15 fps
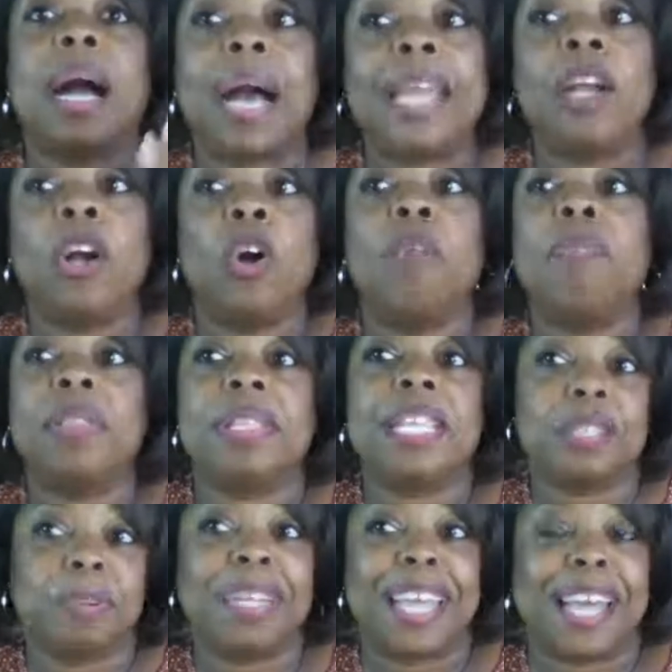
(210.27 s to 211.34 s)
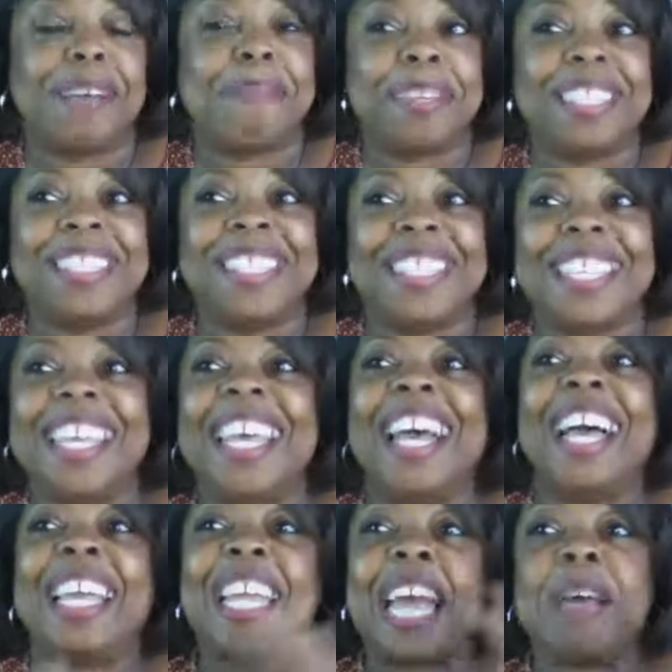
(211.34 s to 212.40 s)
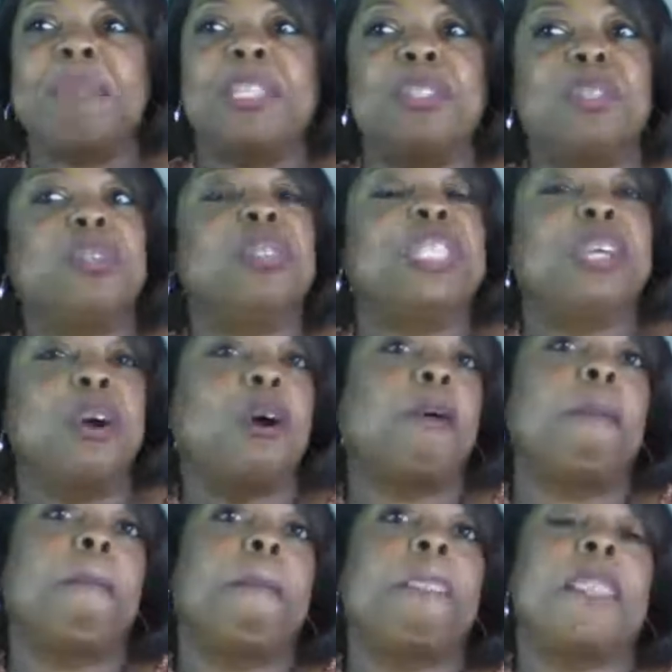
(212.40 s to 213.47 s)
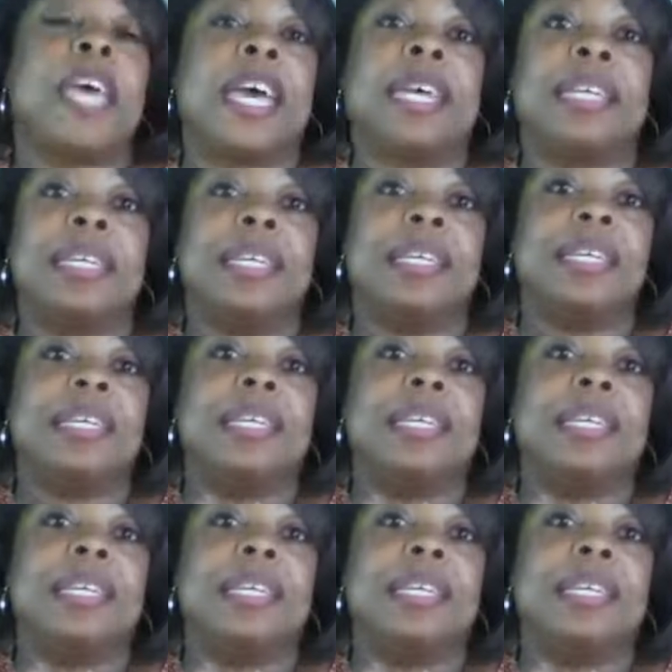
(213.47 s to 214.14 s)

I hope that that's what happens. I absolutely hope that